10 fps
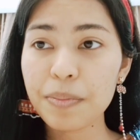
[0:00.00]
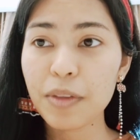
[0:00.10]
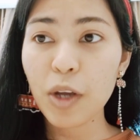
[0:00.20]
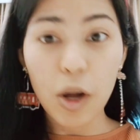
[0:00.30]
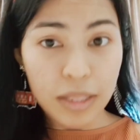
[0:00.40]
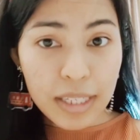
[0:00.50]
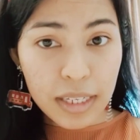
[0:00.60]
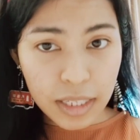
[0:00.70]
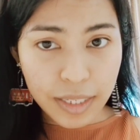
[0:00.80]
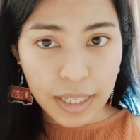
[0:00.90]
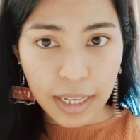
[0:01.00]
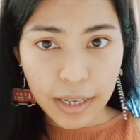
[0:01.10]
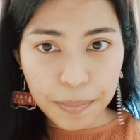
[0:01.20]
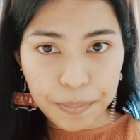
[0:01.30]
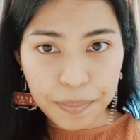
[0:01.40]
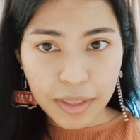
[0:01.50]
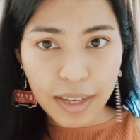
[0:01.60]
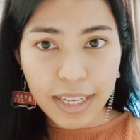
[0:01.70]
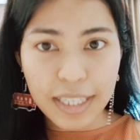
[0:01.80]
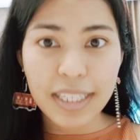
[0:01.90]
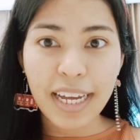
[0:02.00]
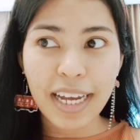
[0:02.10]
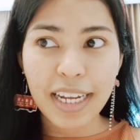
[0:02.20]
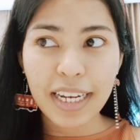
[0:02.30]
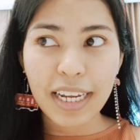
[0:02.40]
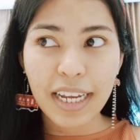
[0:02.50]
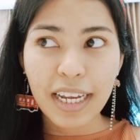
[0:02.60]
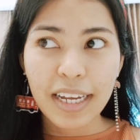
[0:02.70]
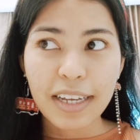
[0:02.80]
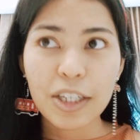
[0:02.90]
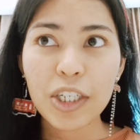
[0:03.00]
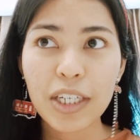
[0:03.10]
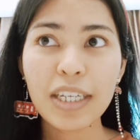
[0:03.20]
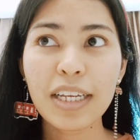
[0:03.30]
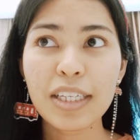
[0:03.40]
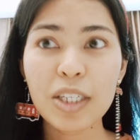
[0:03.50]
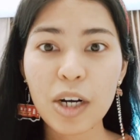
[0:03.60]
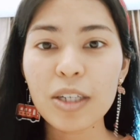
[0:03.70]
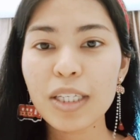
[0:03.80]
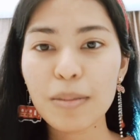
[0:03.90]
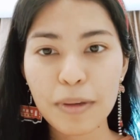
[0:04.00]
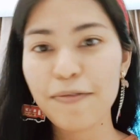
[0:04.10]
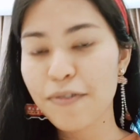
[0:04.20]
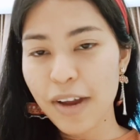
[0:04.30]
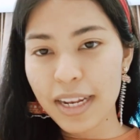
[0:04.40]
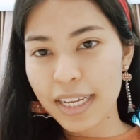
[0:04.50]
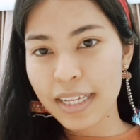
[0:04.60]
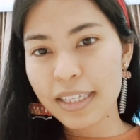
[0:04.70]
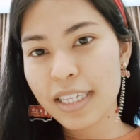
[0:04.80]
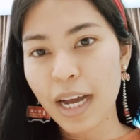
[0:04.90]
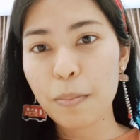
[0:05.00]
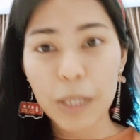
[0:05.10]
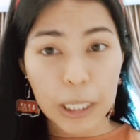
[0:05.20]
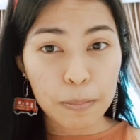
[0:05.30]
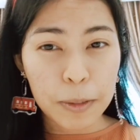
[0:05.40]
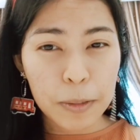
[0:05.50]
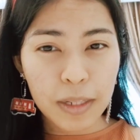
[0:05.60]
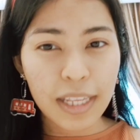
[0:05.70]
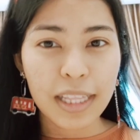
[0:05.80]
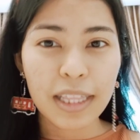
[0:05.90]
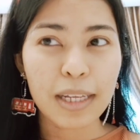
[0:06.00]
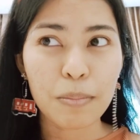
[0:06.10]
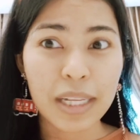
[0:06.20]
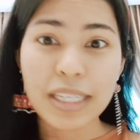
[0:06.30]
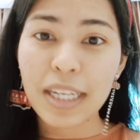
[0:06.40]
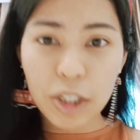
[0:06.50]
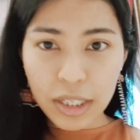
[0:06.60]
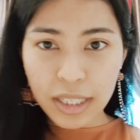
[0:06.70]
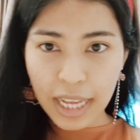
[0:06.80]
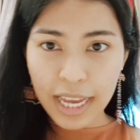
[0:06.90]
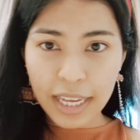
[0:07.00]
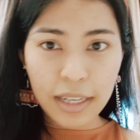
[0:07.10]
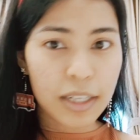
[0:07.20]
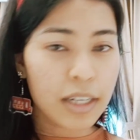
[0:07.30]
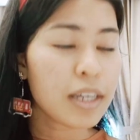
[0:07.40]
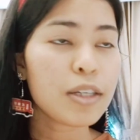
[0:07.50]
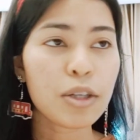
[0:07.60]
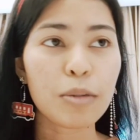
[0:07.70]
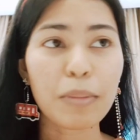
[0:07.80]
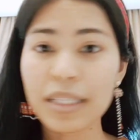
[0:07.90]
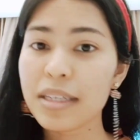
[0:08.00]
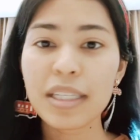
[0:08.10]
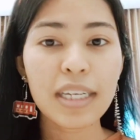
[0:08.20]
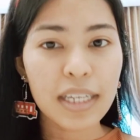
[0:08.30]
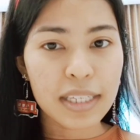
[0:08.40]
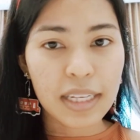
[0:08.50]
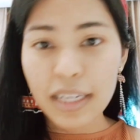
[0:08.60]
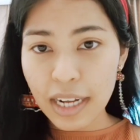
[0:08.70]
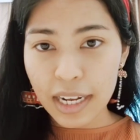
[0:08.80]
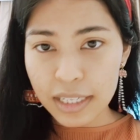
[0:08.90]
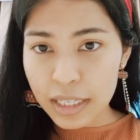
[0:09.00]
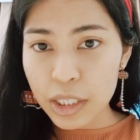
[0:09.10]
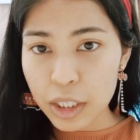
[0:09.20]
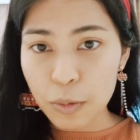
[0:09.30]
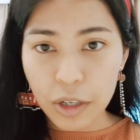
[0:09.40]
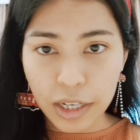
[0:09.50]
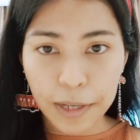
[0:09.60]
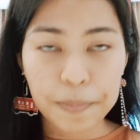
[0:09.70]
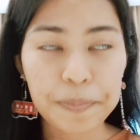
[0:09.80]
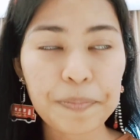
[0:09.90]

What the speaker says: consistently is that she started befriending some people in the place that she's staying. So my sister is in another city working.